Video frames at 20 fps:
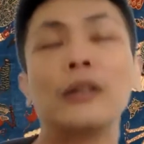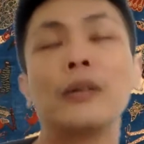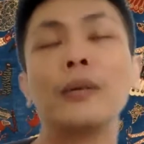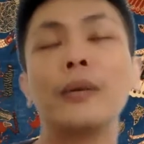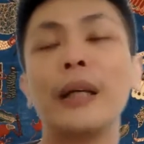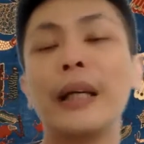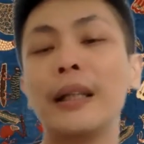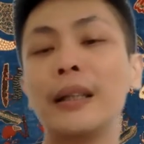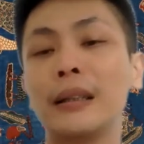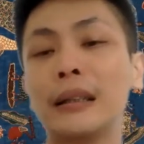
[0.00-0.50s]

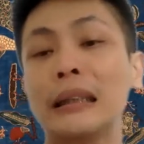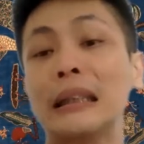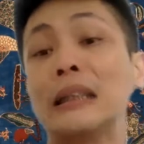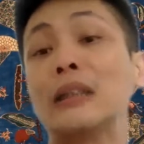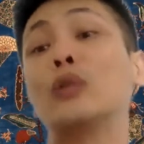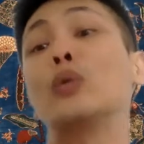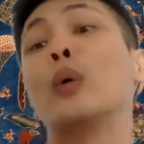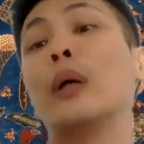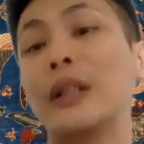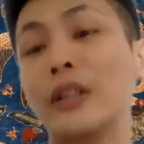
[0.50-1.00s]
created
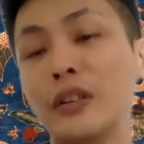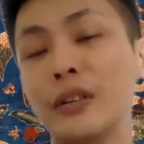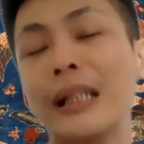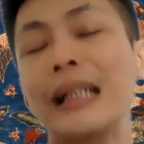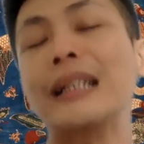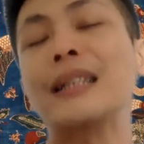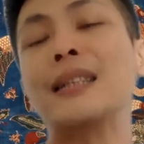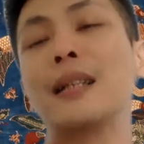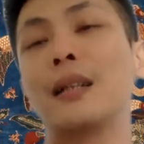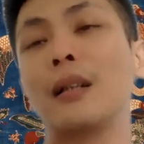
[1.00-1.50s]
to
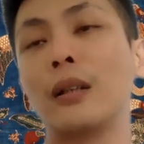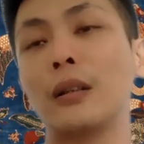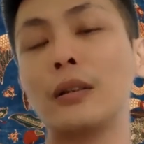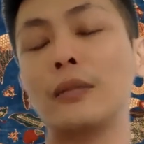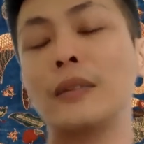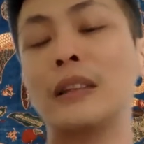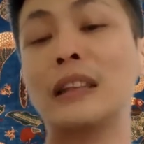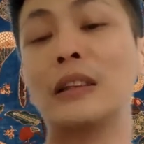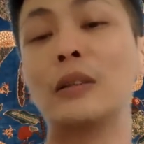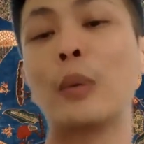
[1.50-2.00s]
address a lot
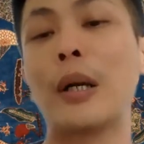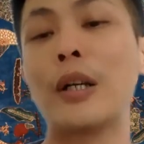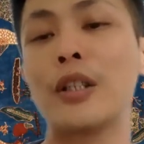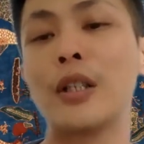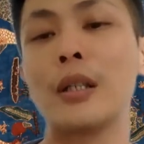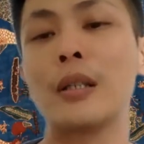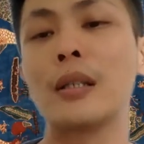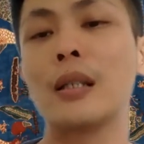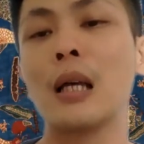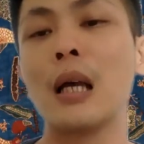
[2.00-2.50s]
of these
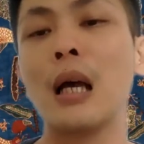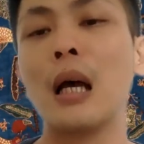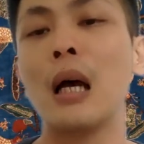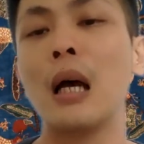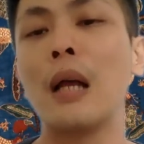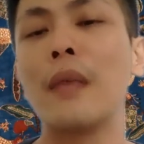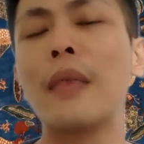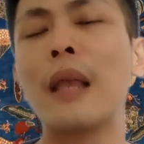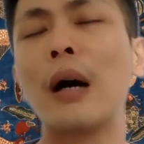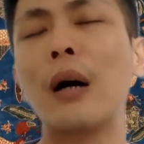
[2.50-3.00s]
questions.
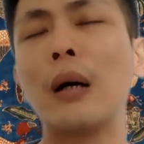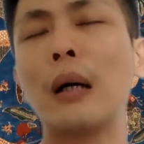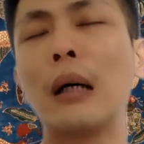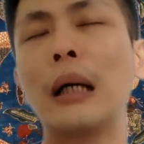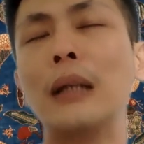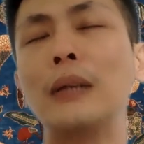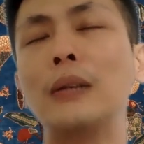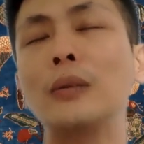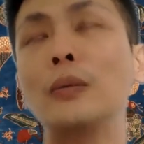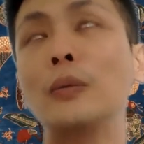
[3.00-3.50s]
Now,
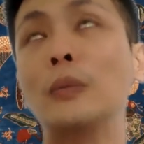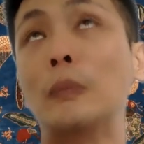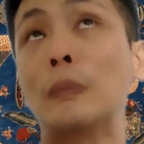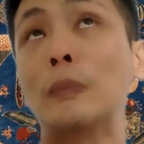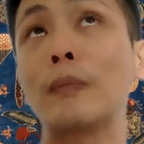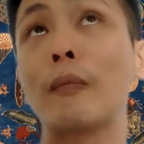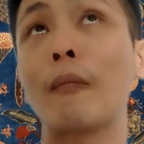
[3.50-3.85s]
I think